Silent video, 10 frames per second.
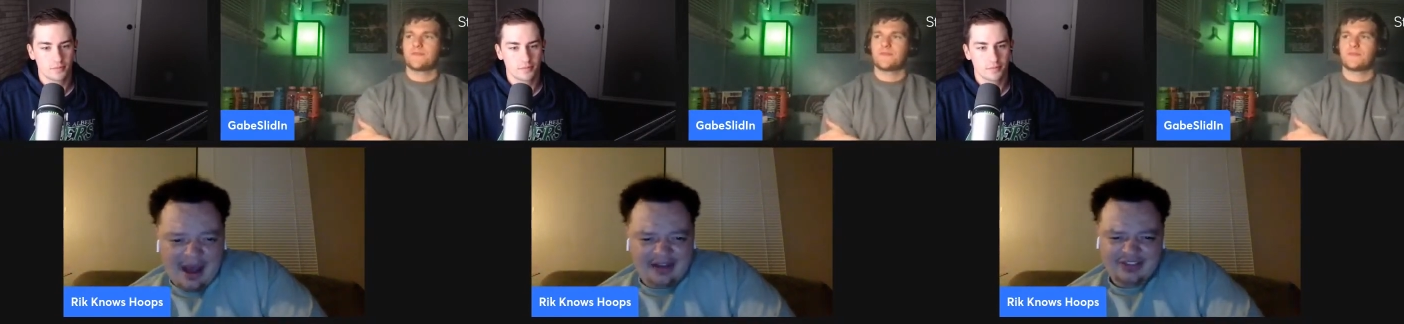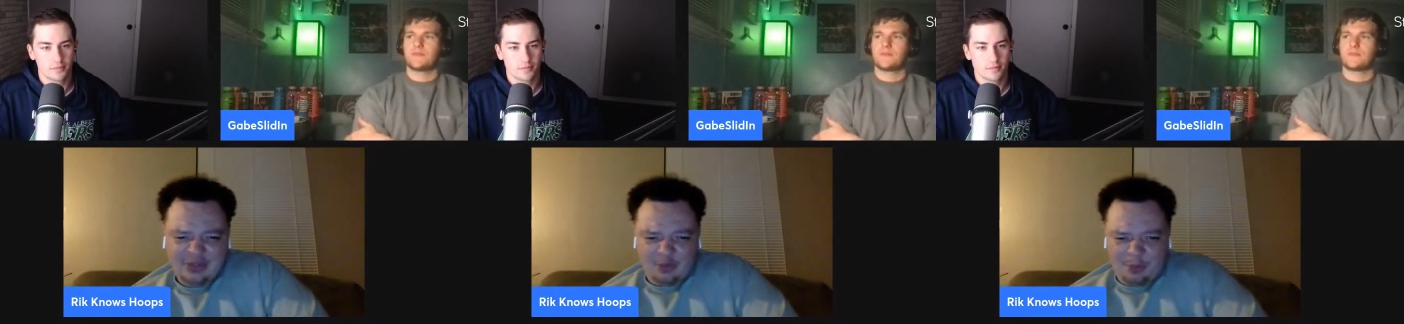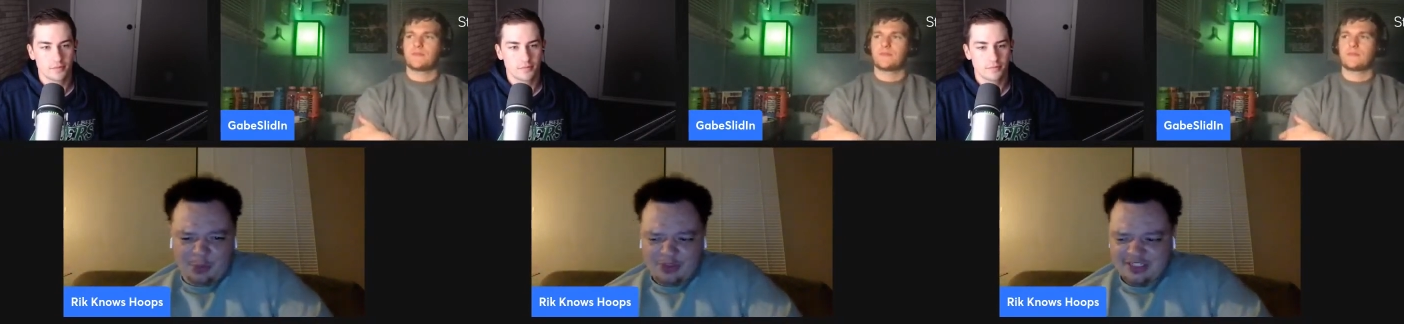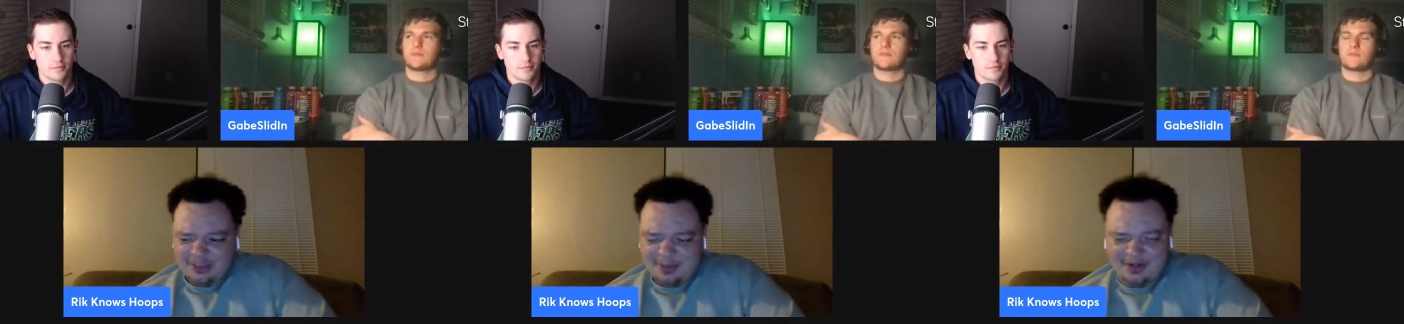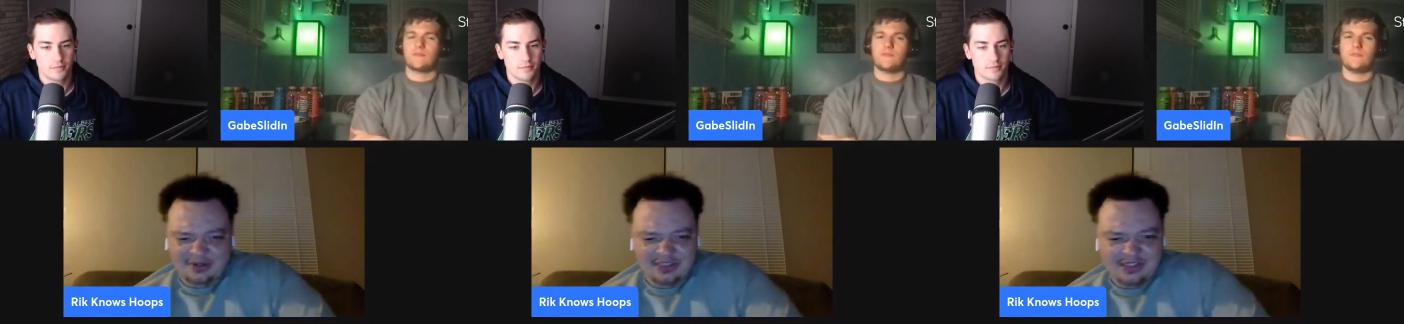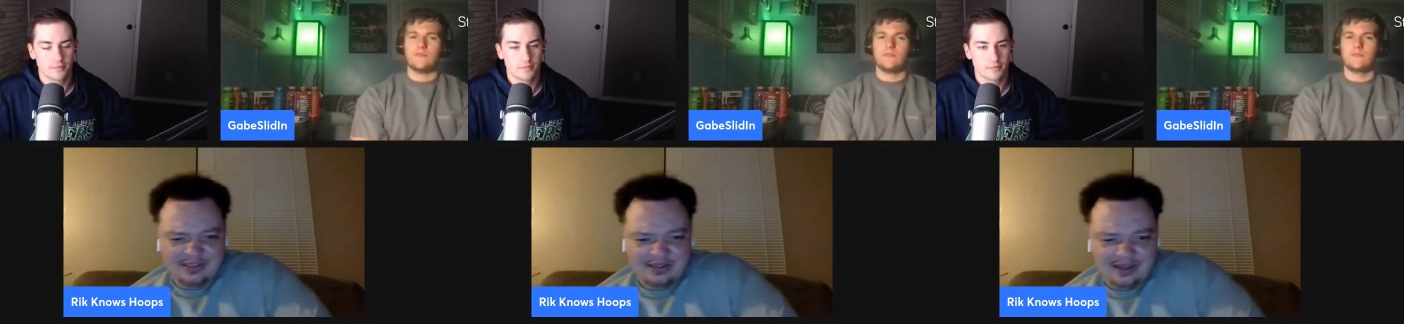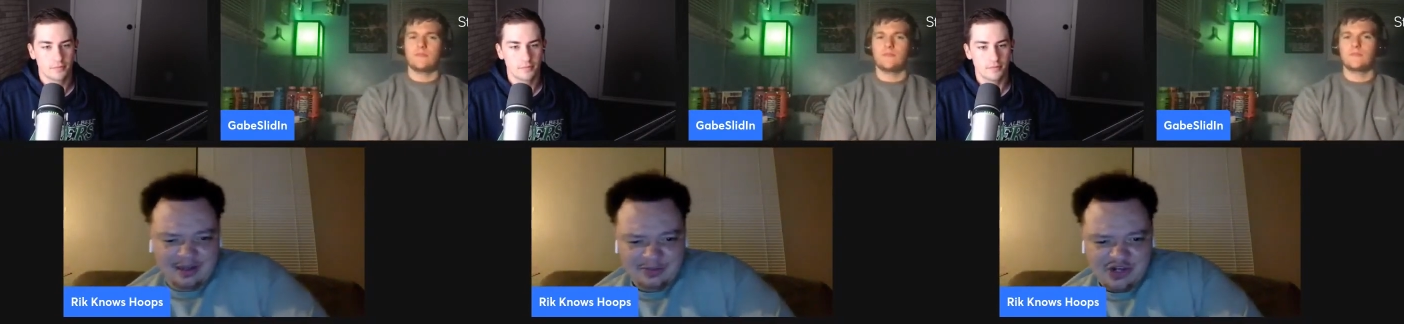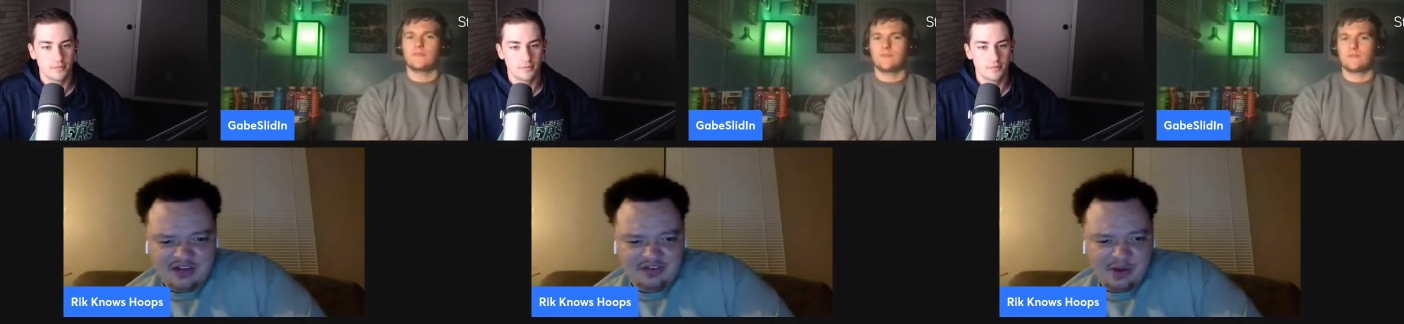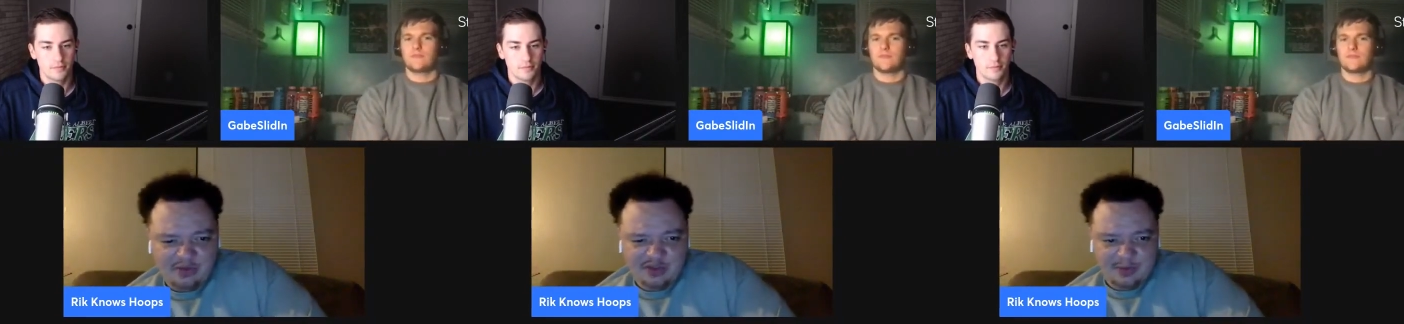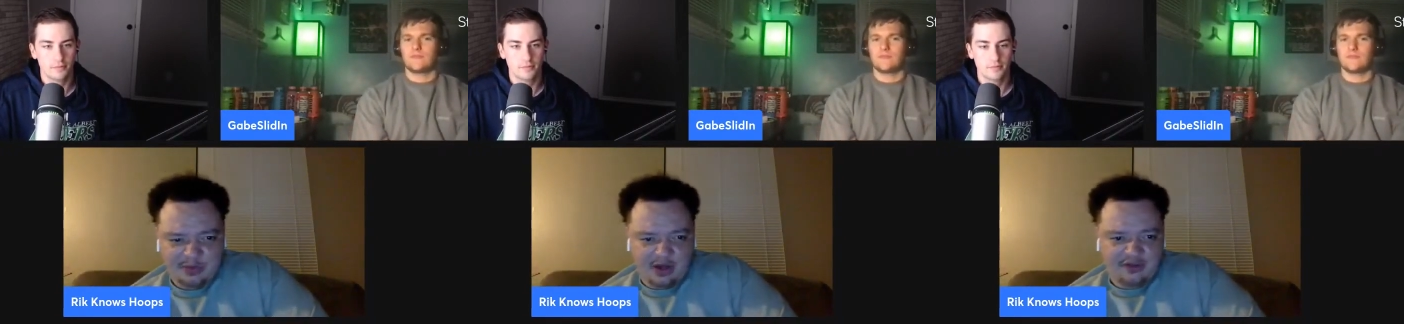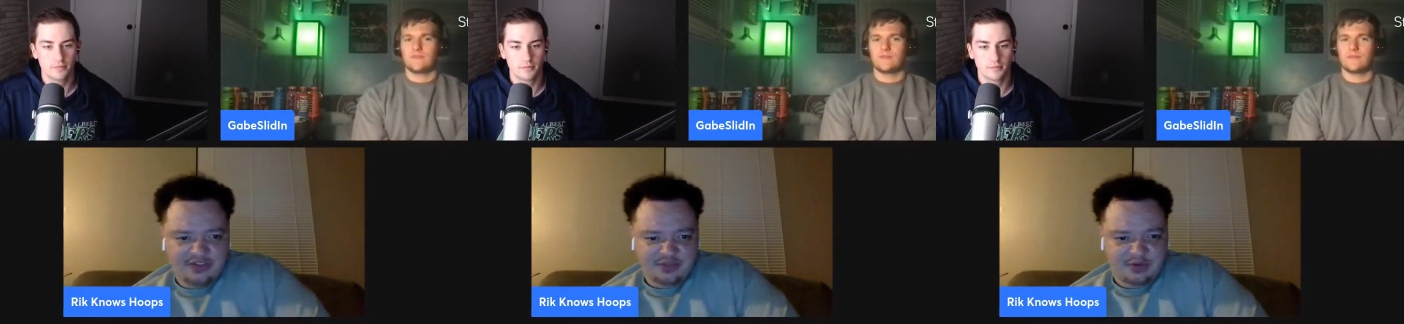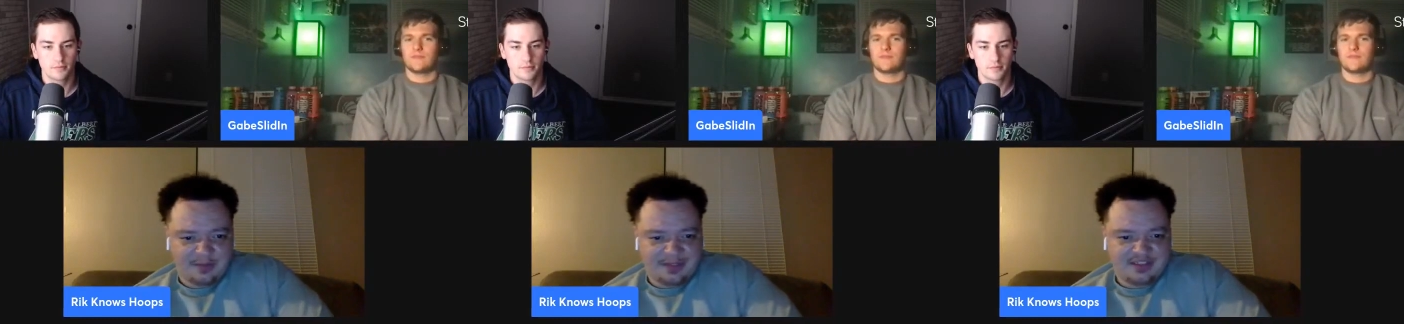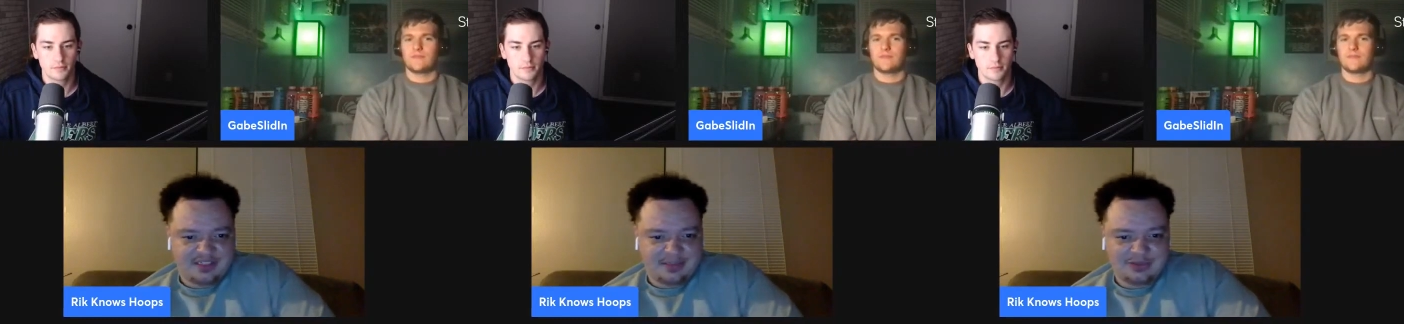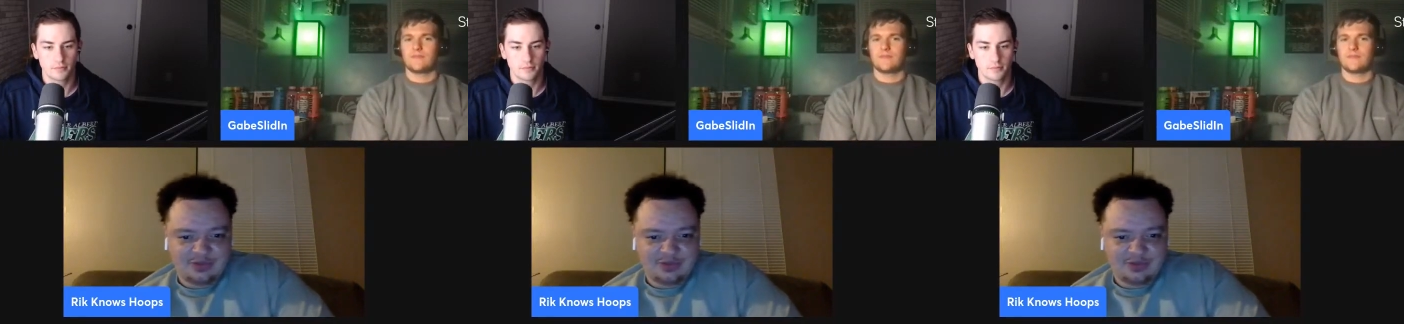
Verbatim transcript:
Speaker 1: I saw reports that apparently um, Jacque Vaughn wanted to build an offense around Ben Simmons,